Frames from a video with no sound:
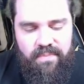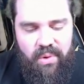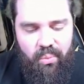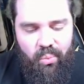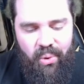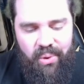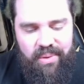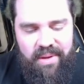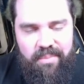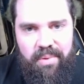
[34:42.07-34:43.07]

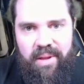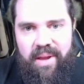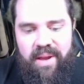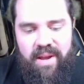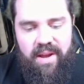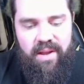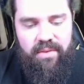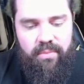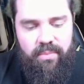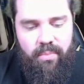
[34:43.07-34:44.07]
Whirling
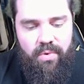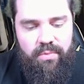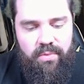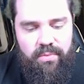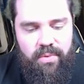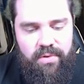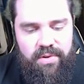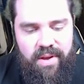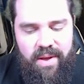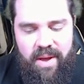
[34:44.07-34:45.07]
Blades, whoosh, whoosh,
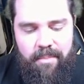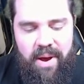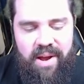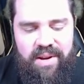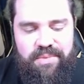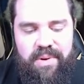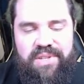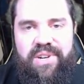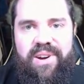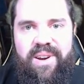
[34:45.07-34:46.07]
whoosh, and Pudge
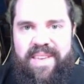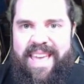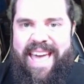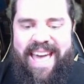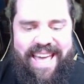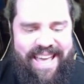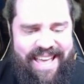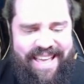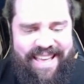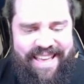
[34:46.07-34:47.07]
Butcher,
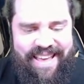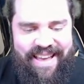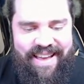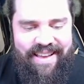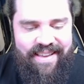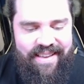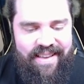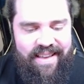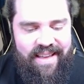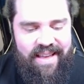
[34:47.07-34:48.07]
yeah,
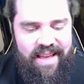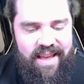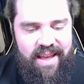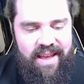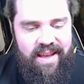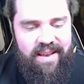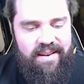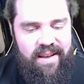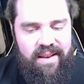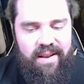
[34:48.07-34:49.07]

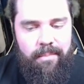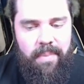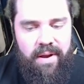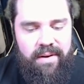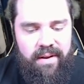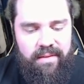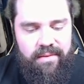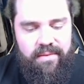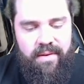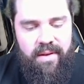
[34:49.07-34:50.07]
and an
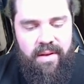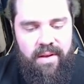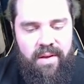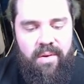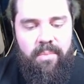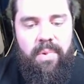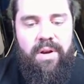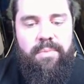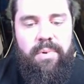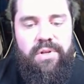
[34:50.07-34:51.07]
Abundance.
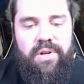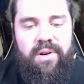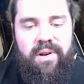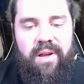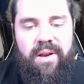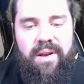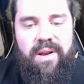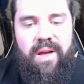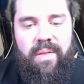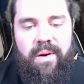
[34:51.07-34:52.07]
Pudge Butcher,
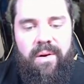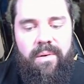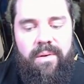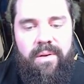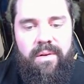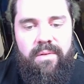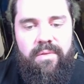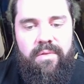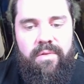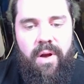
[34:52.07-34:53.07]
another
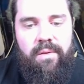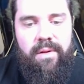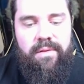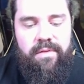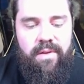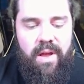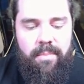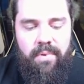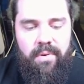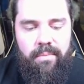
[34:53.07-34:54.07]
solid
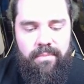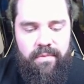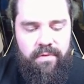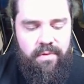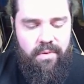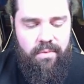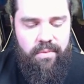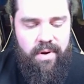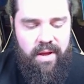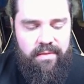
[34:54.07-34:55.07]
staple. So
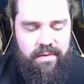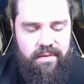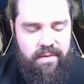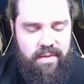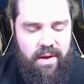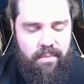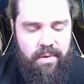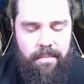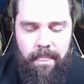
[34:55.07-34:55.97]
nice to see that one.